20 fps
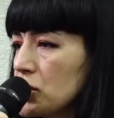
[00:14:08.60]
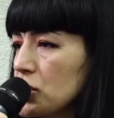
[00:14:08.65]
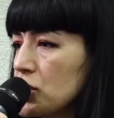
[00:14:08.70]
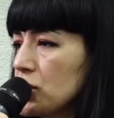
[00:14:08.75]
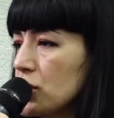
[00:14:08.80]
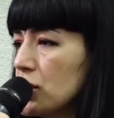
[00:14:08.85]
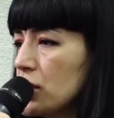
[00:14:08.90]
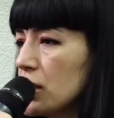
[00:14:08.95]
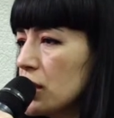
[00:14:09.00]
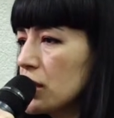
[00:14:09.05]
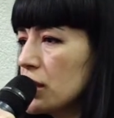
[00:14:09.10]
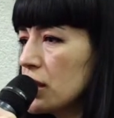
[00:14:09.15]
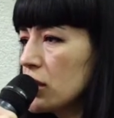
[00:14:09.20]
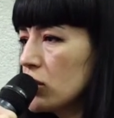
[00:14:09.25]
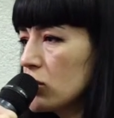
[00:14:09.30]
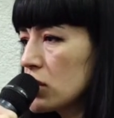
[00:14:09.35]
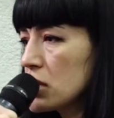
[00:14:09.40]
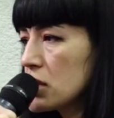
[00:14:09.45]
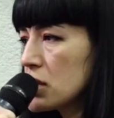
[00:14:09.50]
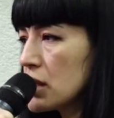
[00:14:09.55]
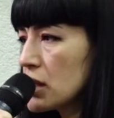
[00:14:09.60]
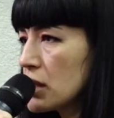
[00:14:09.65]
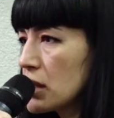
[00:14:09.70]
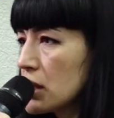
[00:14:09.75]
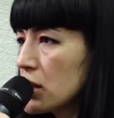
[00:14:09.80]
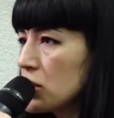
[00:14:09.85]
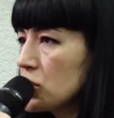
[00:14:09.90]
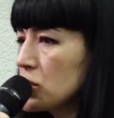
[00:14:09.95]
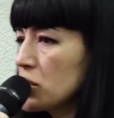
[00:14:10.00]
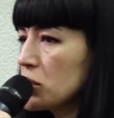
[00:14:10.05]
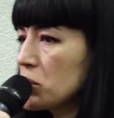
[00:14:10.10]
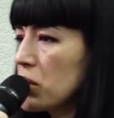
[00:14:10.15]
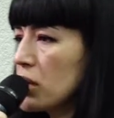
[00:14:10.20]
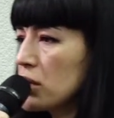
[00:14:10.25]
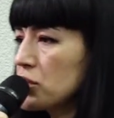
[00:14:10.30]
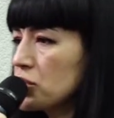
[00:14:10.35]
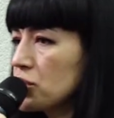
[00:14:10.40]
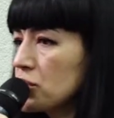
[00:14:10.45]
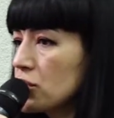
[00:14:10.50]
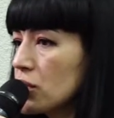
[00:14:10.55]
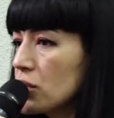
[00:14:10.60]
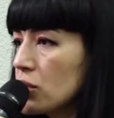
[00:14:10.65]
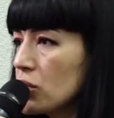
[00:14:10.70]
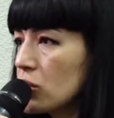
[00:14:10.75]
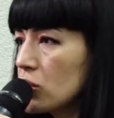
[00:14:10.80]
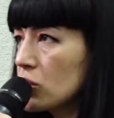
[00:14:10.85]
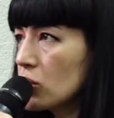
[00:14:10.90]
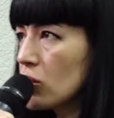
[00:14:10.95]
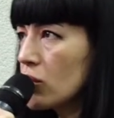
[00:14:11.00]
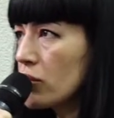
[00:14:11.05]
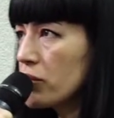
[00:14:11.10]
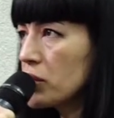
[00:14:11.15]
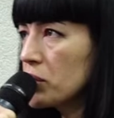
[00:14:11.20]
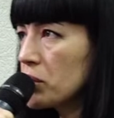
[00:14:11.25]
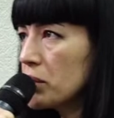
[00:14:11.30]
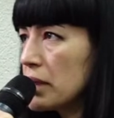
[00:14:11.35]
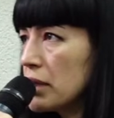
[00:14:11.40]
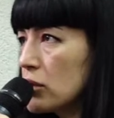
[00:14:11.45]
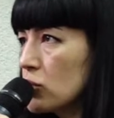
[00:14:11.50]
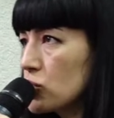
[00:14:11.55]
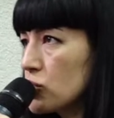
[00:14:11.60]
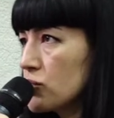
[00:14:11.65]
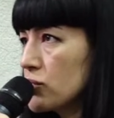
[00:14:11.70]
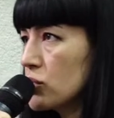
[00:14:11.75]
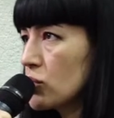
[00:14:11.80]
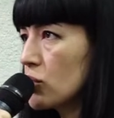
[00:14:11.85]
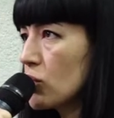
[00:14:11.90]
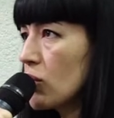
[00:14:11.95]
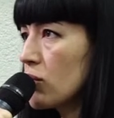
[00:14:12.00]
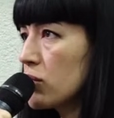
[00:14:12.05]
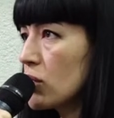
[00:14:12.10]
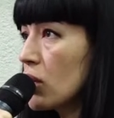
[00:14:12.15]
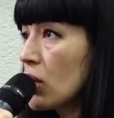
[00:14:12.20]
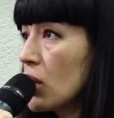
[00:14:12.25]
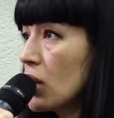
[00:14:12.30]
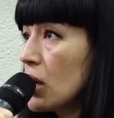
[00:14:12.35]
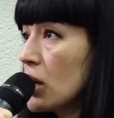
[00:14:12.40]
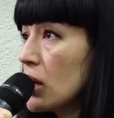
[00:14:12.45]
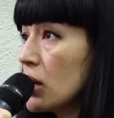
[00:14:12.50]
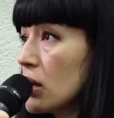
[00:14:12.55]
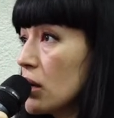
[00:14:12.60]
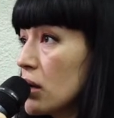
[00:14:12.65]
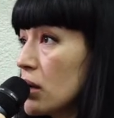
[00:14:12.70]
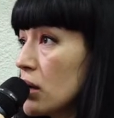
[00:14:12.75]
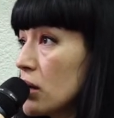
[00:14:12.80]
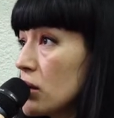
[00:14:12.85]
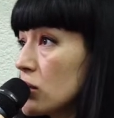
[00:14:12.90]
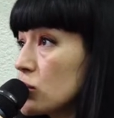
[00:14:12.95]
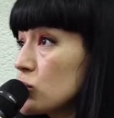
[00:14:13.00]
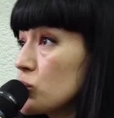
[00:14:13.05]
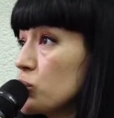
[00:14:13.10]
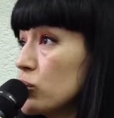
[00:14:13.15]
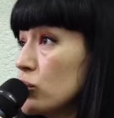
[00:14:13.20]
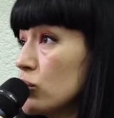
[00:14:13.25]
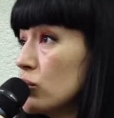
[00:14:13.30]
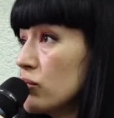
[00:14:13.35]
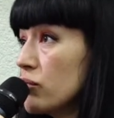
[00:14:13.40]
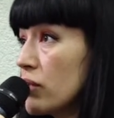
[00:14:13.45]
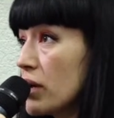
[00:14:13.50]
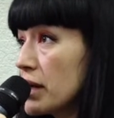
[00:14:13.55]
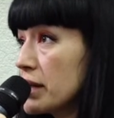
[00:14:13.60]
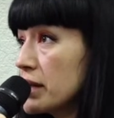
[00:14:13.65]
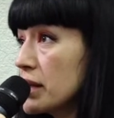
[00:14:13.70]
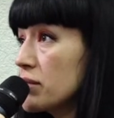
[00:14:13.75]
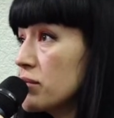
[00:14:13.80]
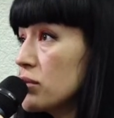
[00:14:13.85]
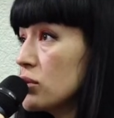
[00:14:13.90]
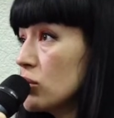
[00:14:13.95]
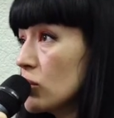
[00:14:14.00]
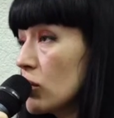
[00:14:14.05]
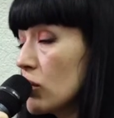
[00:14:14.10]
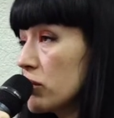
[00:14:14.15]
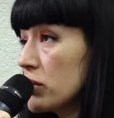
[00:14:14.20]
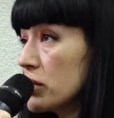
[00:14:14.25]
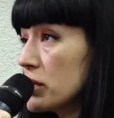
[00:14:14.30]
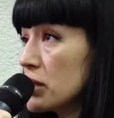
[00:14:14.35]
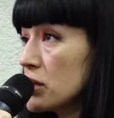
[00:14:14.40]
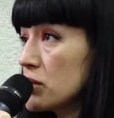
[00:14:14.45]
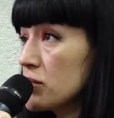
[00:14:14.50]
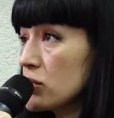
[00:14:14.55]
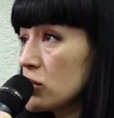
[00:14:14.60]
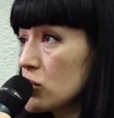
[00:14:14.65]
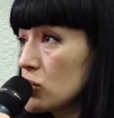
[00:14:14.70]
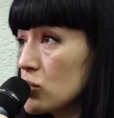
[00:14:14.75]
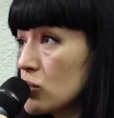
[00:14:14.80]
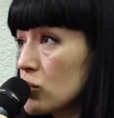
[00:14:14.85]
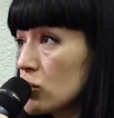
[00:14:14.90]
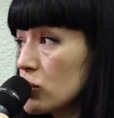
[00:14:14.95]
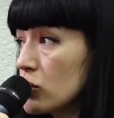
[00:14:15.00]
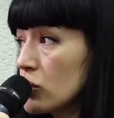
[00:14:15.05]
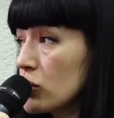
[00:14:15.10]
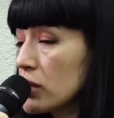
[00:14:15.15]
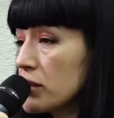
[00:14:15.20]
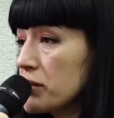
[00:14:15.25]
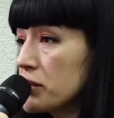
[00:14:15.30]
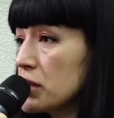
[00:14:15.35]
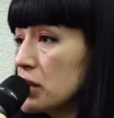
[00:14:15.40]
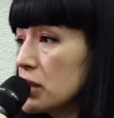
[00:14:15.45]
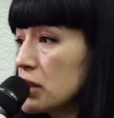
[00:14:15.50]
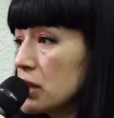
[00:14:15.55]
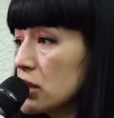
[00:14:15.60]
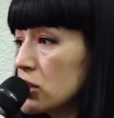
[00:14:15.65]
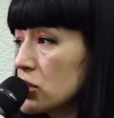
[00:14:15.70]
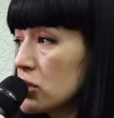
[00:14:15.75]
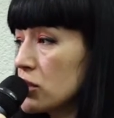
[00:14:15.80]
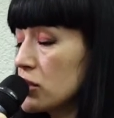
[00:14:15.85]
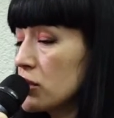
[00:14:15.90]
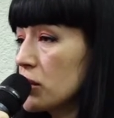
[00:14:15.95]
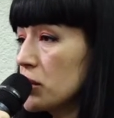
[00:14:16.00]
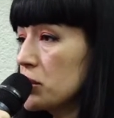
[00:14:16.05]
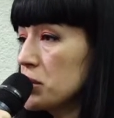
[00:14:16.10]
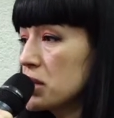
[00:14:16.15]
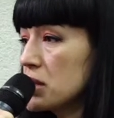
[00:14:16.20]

Mr. Andriy, please tell us, is there a strategic vision, and are we ready to fast renovation and building